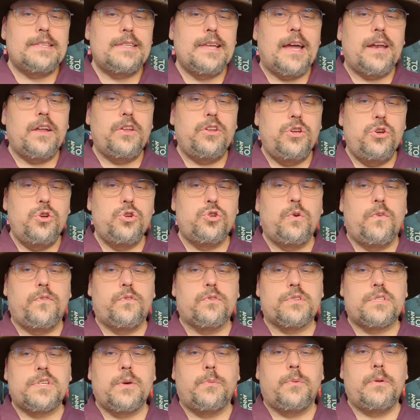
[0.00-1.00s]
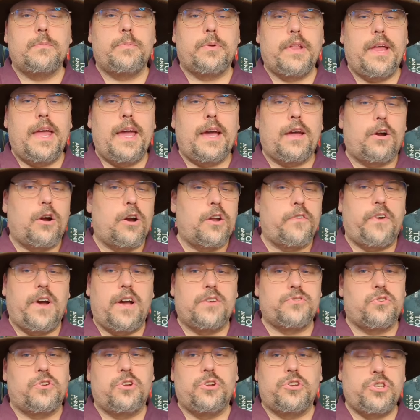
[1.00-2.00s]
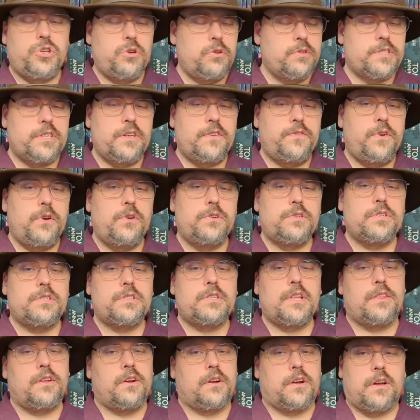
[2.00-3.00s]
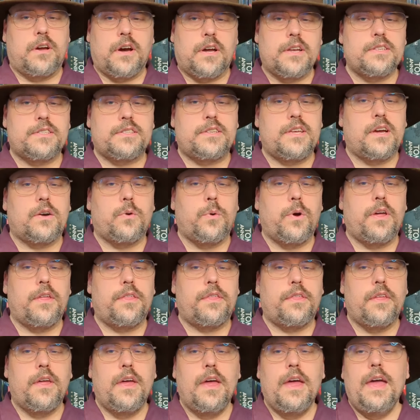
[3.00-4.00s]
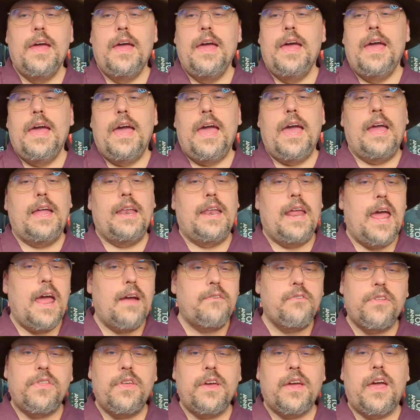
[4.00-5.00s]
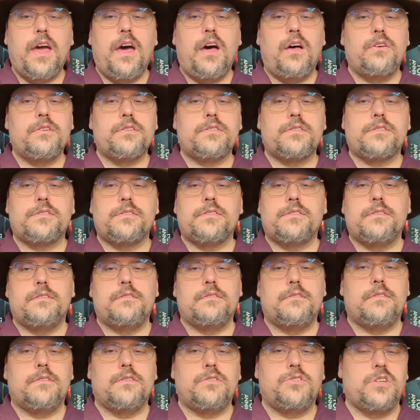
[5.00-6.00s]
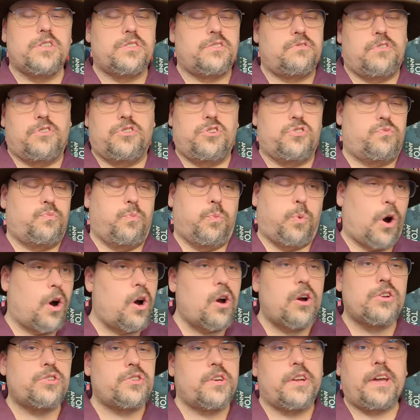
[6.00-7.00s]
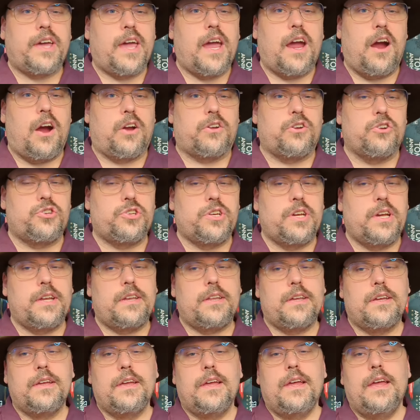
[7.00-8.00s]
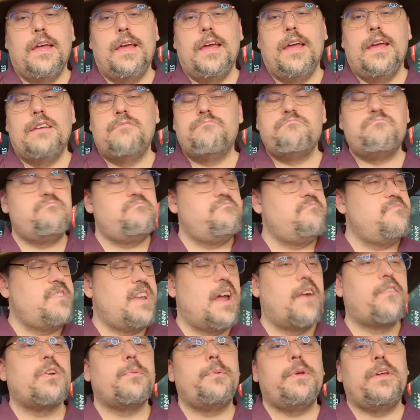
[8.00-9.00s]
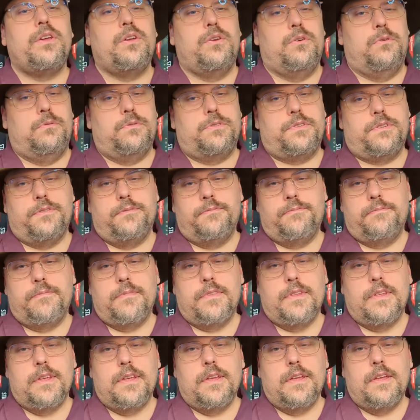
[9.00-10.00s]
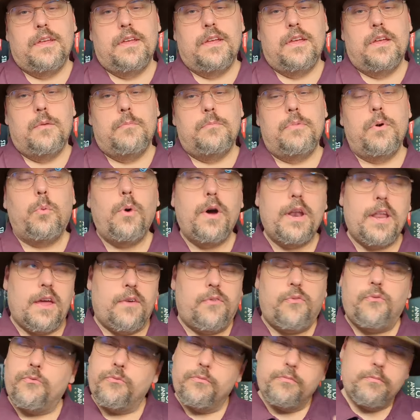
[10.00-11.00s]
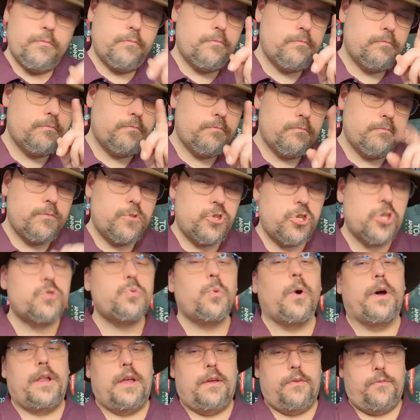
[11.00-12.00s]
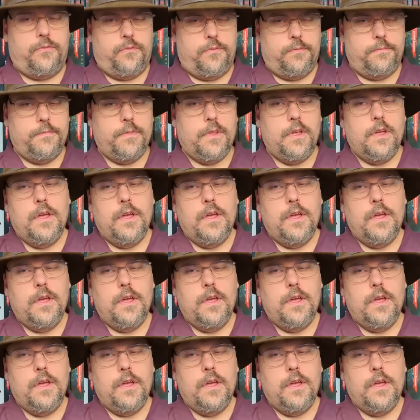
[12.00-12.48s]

It's not unusual for someone playing an Artificer to choose the infusions that they're going to stick with, and everything else are just words on a character sheet, never to be used. But what if? Just what if?